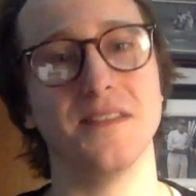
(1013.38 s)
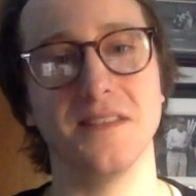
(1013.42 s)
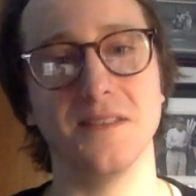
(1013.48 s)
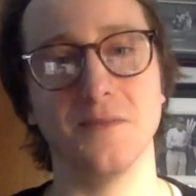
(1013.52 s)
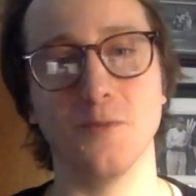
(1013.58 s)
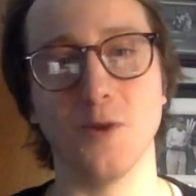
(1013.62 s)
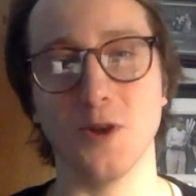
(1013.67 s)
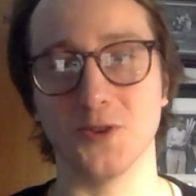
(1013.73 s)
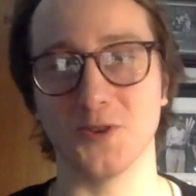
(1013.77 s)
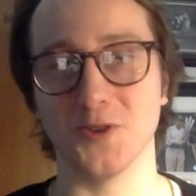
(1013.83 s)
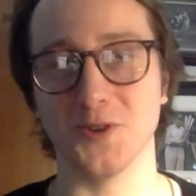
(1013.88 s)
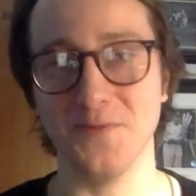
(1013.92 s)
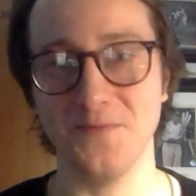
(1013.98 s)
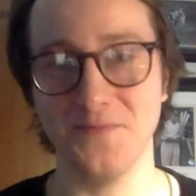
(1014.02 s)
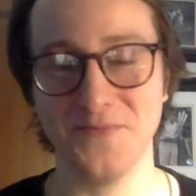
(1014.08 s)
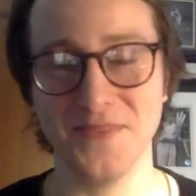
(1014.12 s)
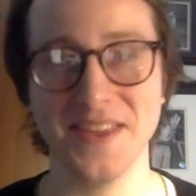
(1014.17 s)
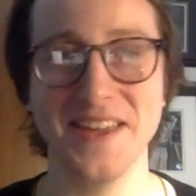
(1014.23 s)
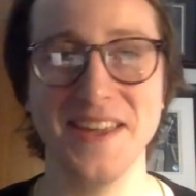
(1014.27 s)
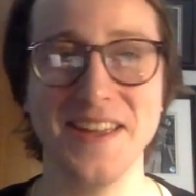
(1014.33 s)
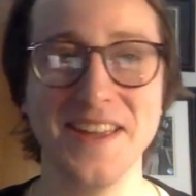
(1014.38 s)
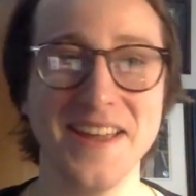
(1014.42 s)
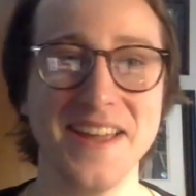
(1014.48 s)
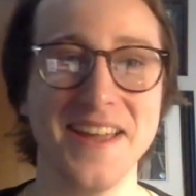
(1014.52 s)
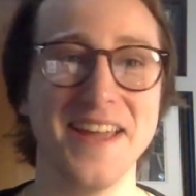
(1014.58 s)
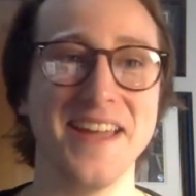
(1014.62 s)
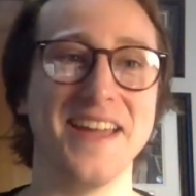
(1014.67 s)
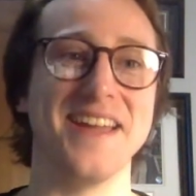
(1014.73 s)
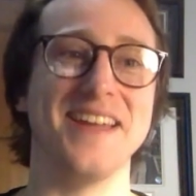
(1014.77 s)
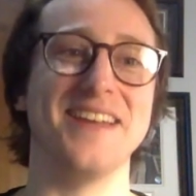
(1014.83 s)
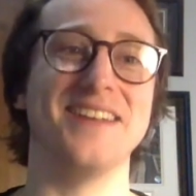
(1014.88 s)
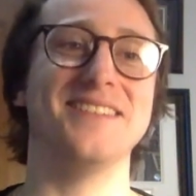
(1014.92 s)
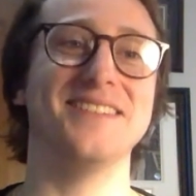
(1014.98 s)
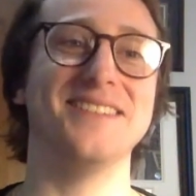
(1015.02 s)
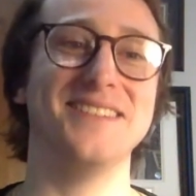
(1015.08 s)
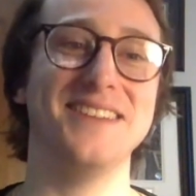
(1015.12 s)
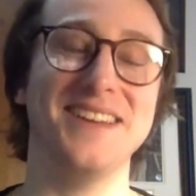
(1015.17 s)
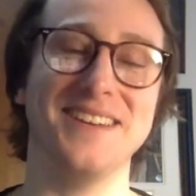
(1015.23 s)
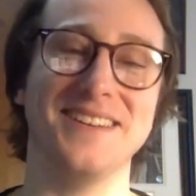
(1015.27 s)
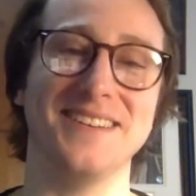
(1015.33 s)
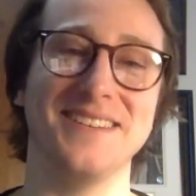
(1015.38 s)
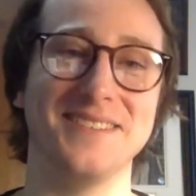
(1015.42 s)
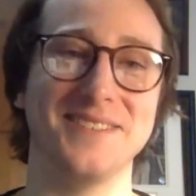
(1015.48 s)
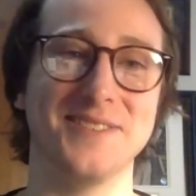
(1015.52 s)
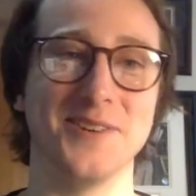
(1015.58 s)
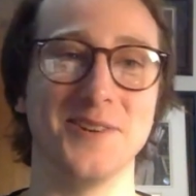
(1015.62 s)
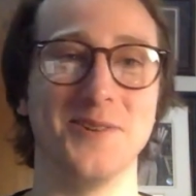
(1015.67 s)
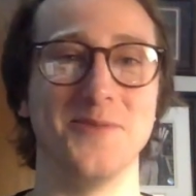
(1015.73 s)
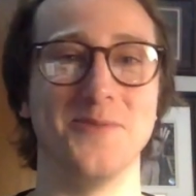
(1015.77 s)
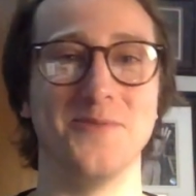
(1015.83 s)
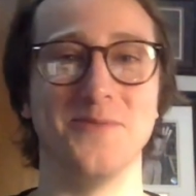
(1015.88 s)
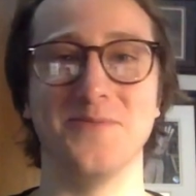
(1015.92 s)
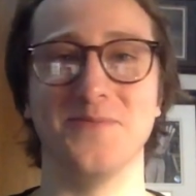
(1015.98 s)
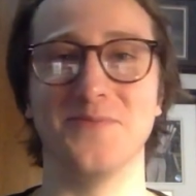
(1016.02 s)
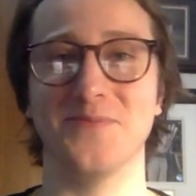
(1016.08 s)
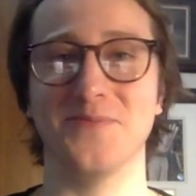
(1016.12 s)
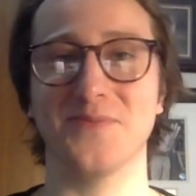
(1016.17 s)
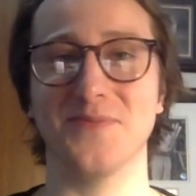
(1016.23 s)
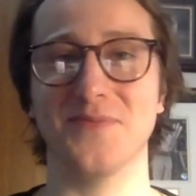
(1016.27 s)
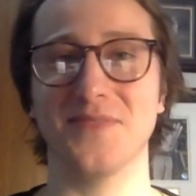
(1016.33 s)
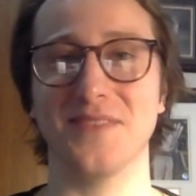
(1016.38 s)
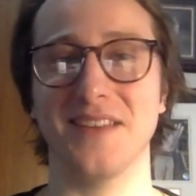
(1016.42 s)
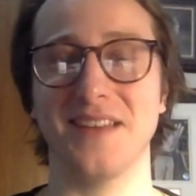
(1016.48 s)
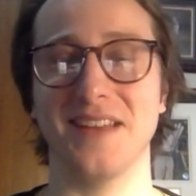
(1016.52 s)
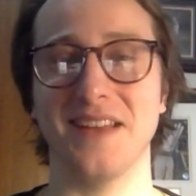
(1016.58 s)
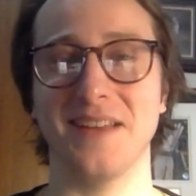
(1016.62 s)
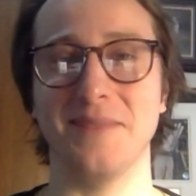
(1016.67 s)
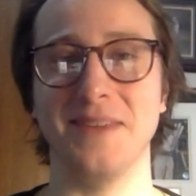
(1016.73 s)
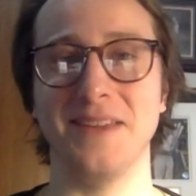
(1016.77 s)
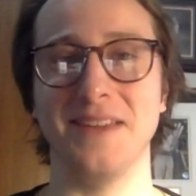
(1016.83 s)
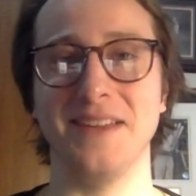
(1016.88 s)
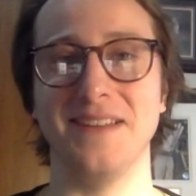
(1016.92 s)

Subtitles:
Walter. And yeah, so I mean,